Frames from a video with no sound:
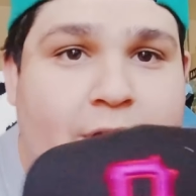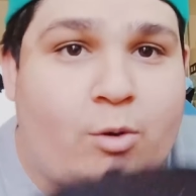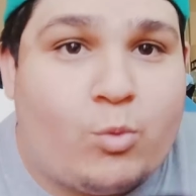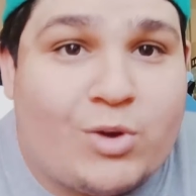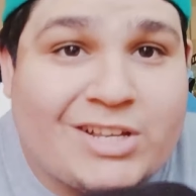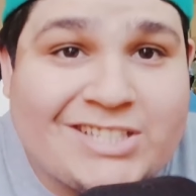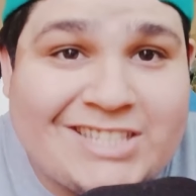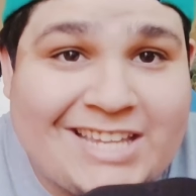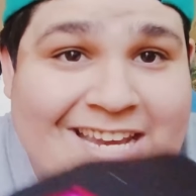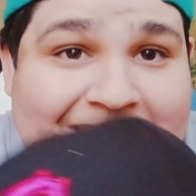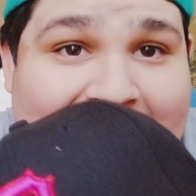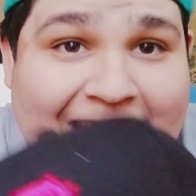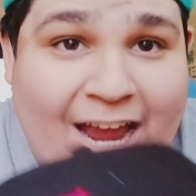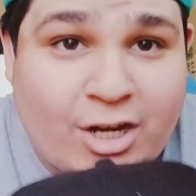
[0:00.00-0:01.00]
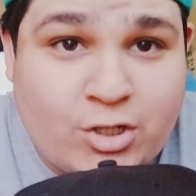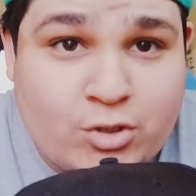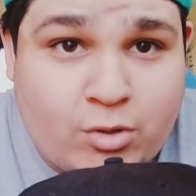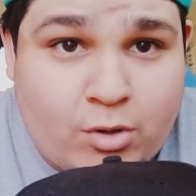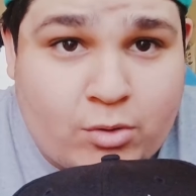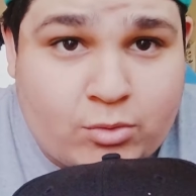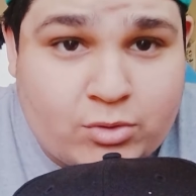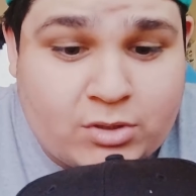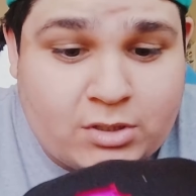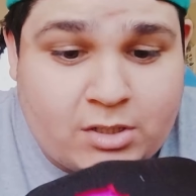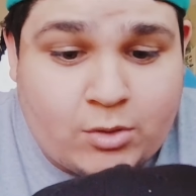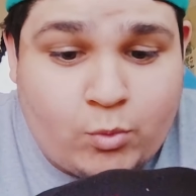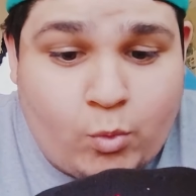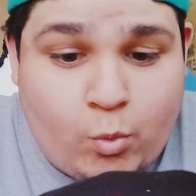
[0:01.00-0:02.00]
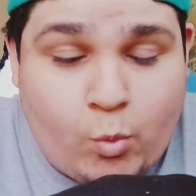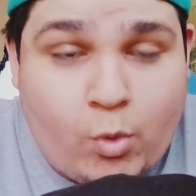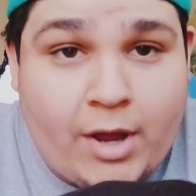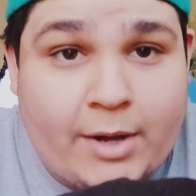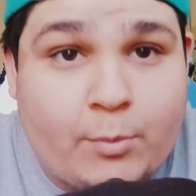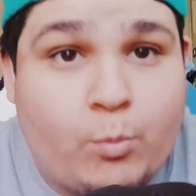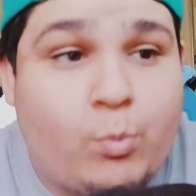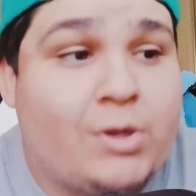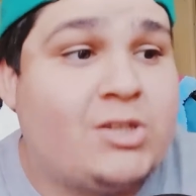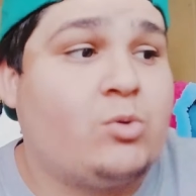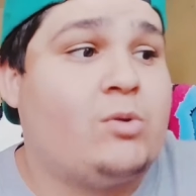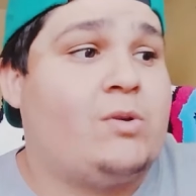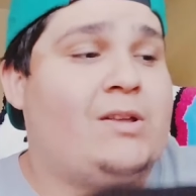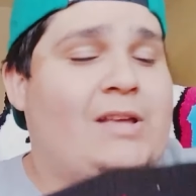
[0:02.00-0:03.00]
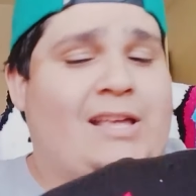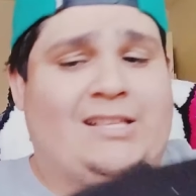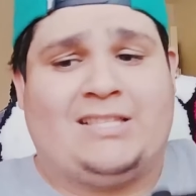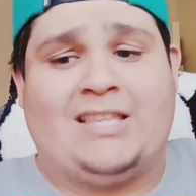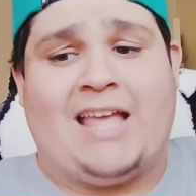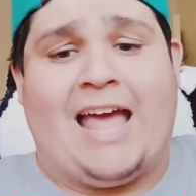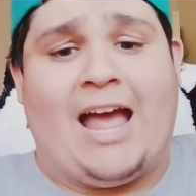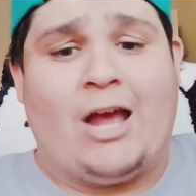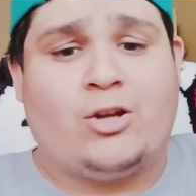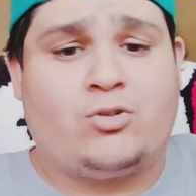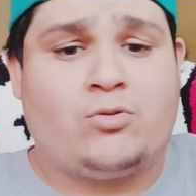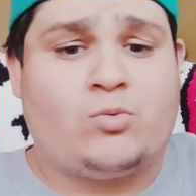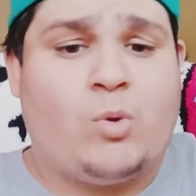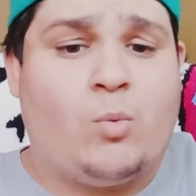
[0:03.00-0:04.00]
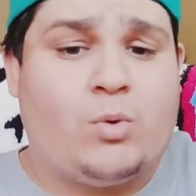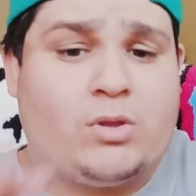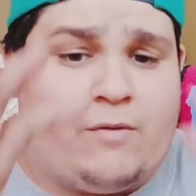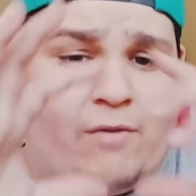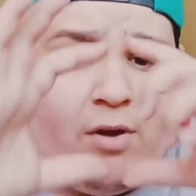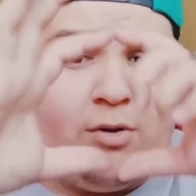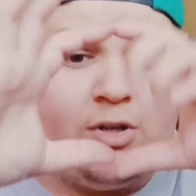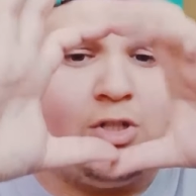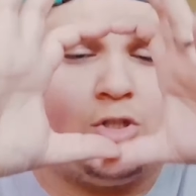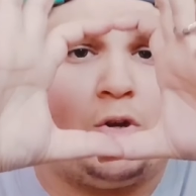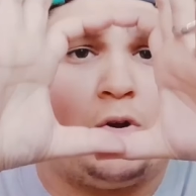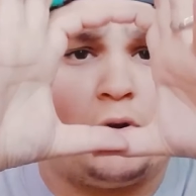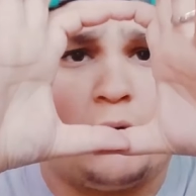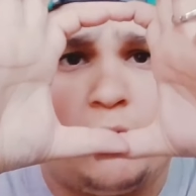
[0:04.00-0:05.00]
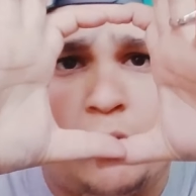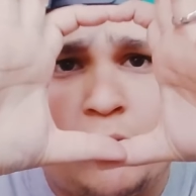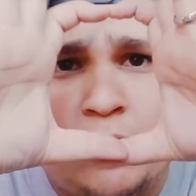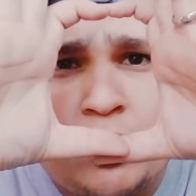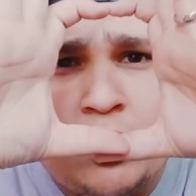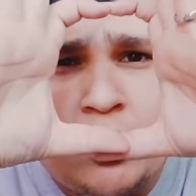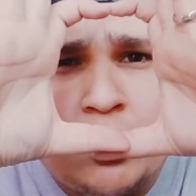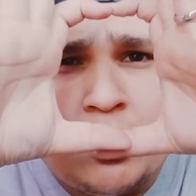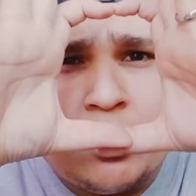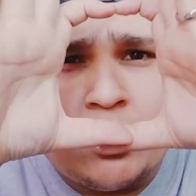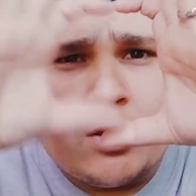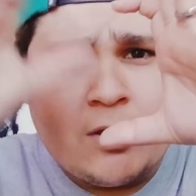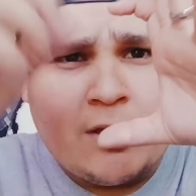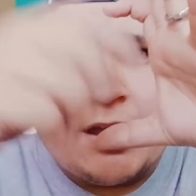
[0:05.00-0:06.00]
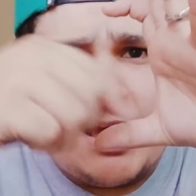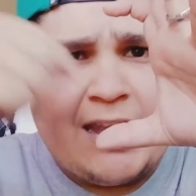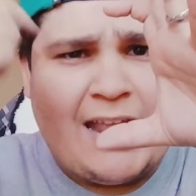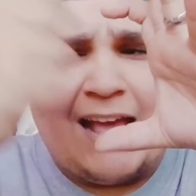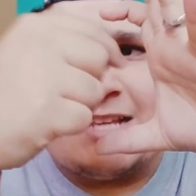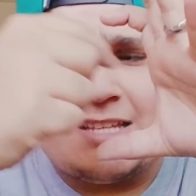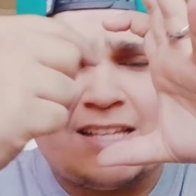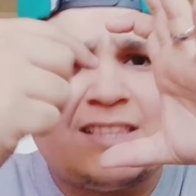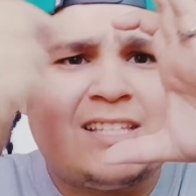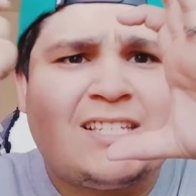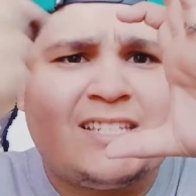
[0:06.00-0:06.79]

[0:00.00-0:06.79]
there was an Astros one, which it's the Astros one with the very circle, and it has like the